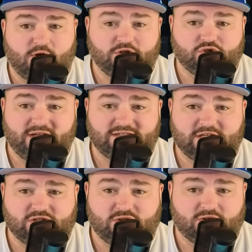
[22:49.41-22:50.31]

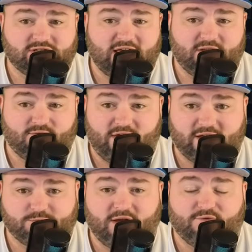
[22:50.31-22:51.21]
transition. They're 10th in
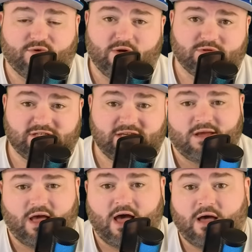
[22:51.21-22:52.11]
fast break frequency.
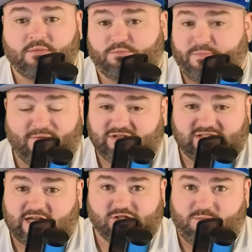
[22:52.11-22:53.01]
Memphis
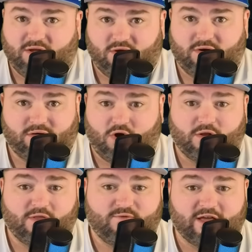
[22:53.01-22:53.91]
has actually been good
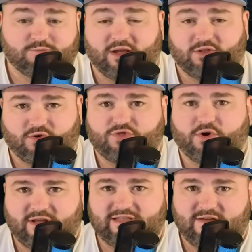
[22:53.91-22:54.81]
guarding the fast break. They're
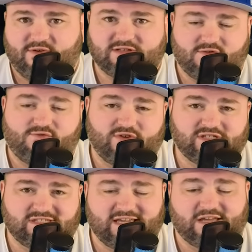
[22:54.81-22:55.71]
third in defensive
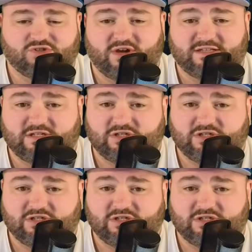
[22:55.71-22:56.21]
efficiency in transition